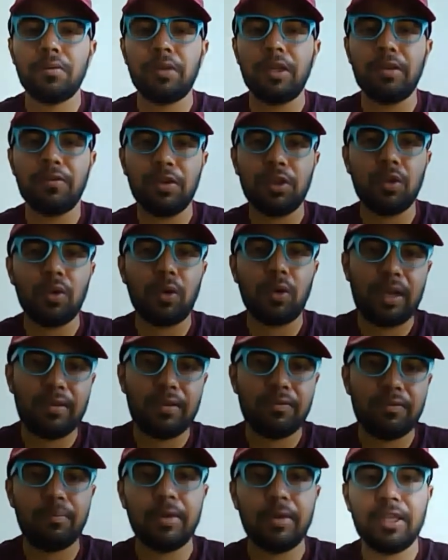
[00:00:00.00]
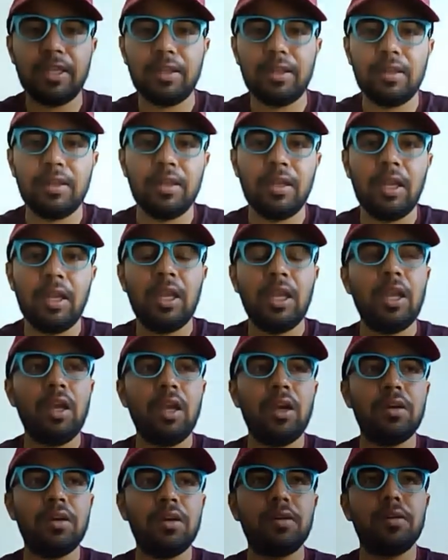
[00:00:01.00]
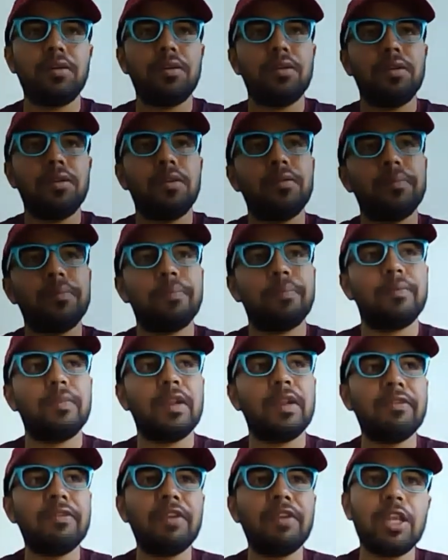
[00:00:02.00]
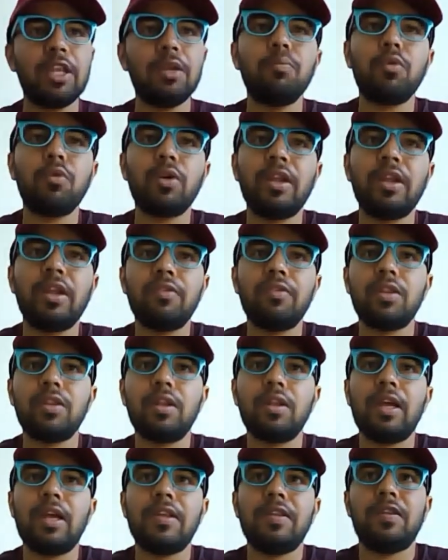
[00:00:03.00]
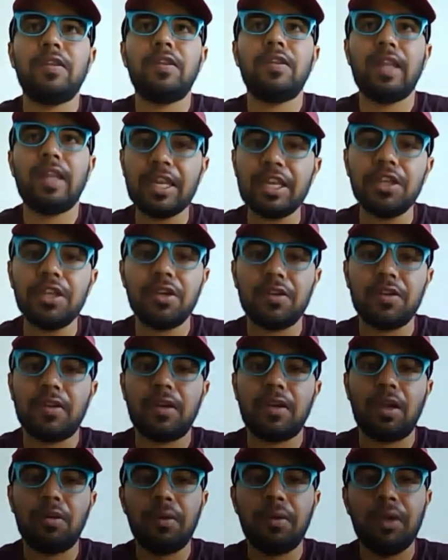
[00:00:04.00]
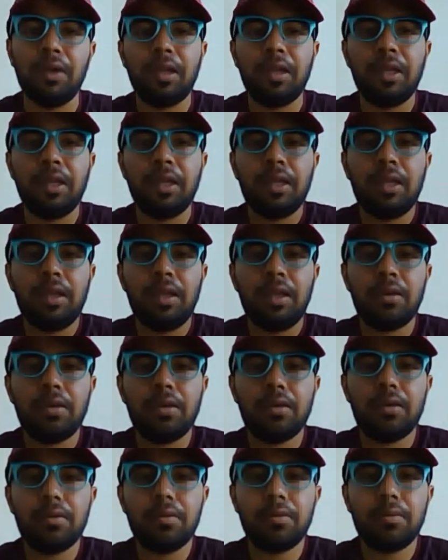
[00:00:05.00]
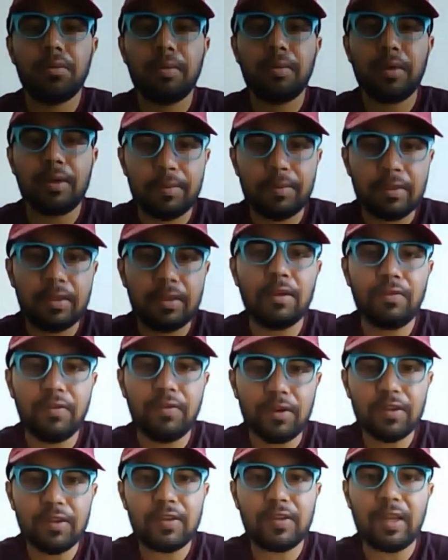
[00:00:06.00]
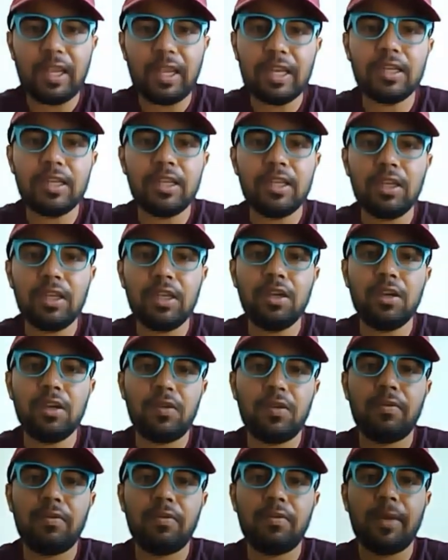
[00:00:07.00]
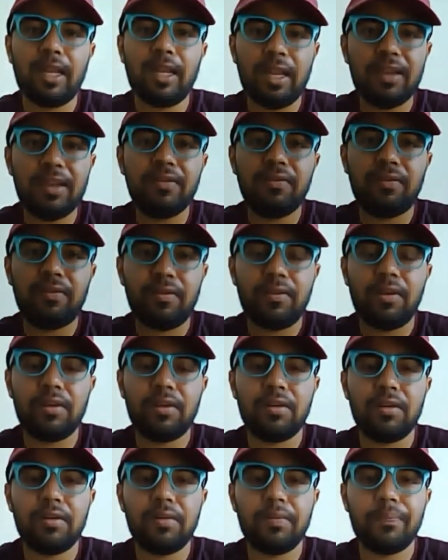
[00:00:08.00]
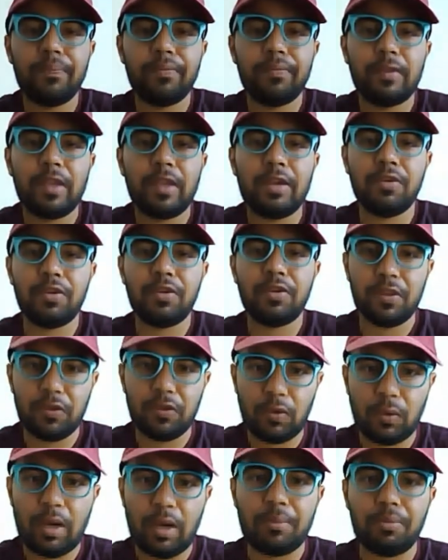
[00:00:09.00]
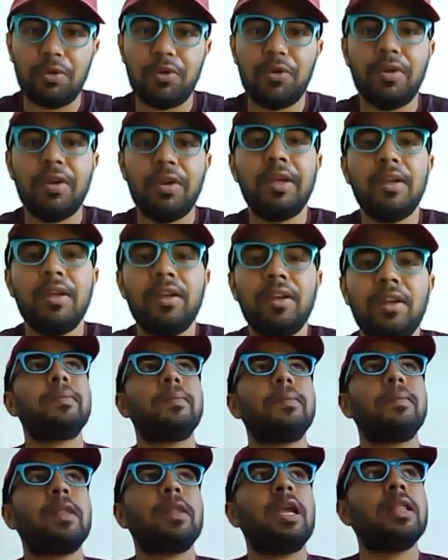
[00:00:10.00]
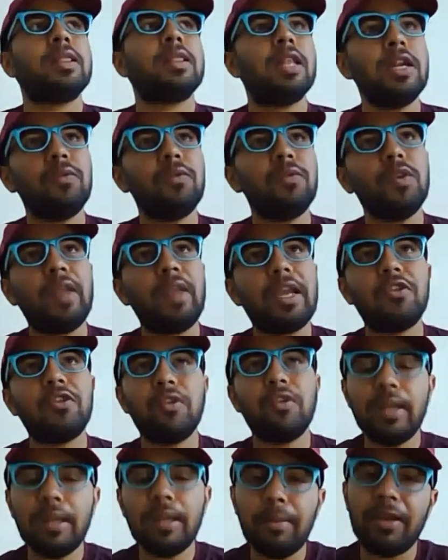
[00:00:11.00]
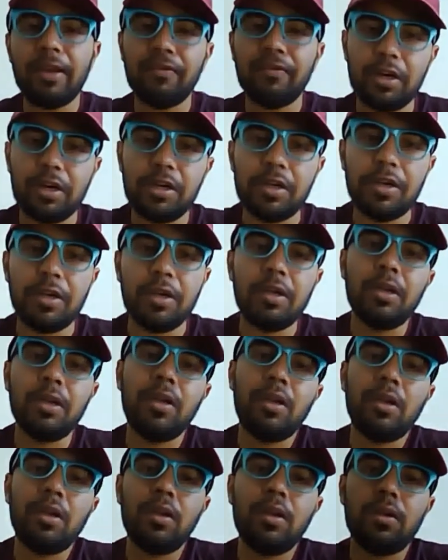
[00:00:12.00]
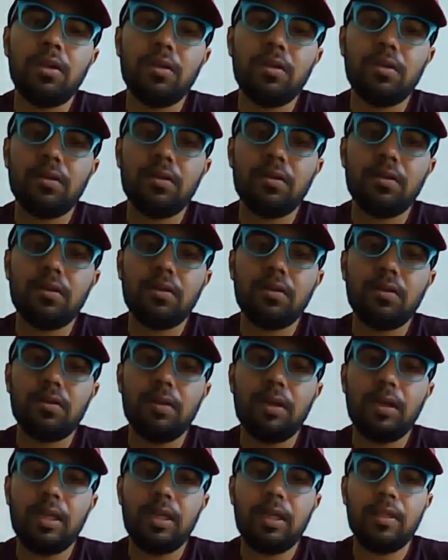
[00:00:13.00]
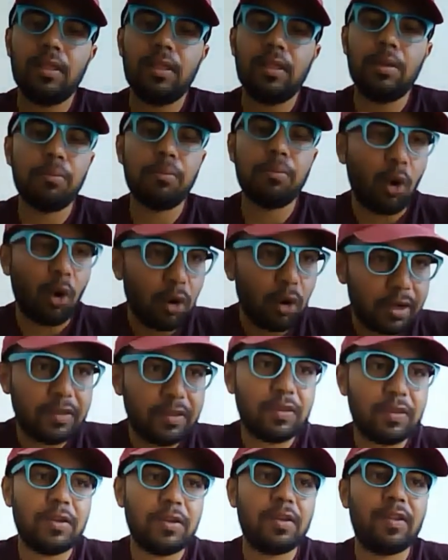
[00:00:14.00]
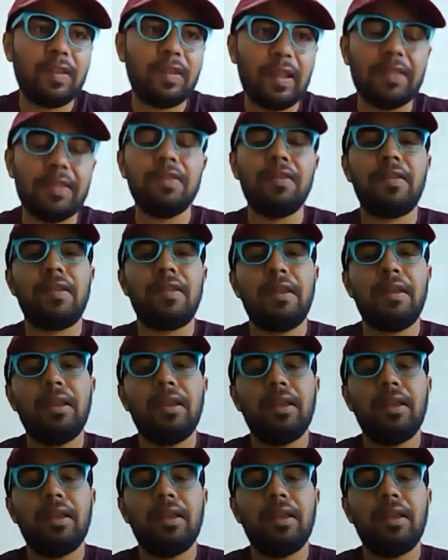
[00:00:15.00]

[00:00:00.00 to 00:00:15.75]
Even though I've been uh, living in Pune for the last 10 years now. But the first 18 years of my life, I was in Solapur. That was actually my world in the broadest sense.